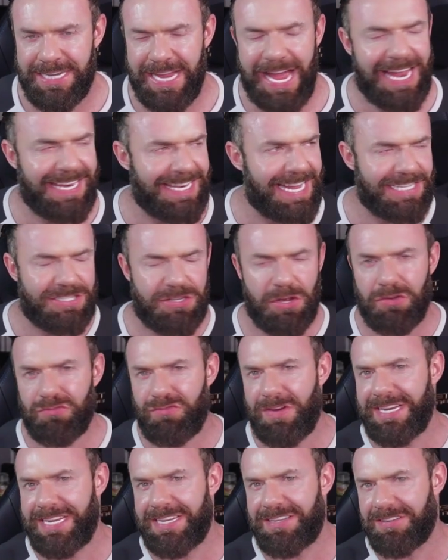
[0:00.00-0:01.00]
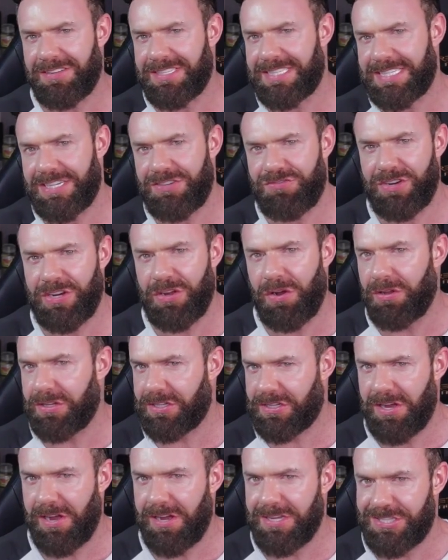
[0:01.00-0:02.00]
and that's already considering all the
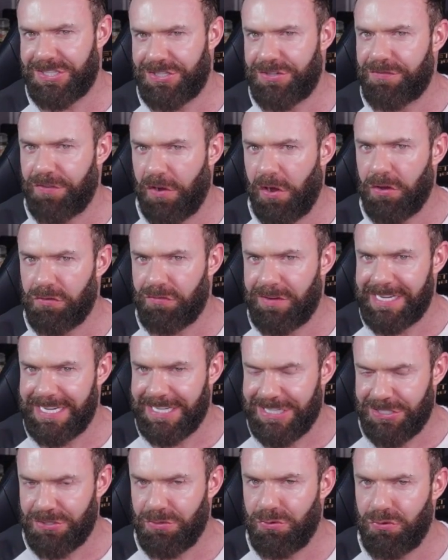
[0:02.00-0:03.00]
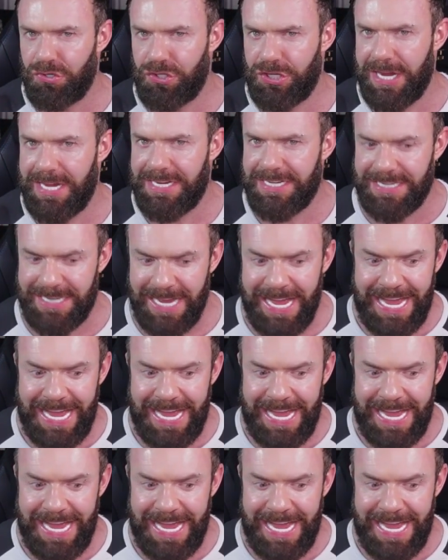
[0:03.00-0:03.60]
costs you've already associated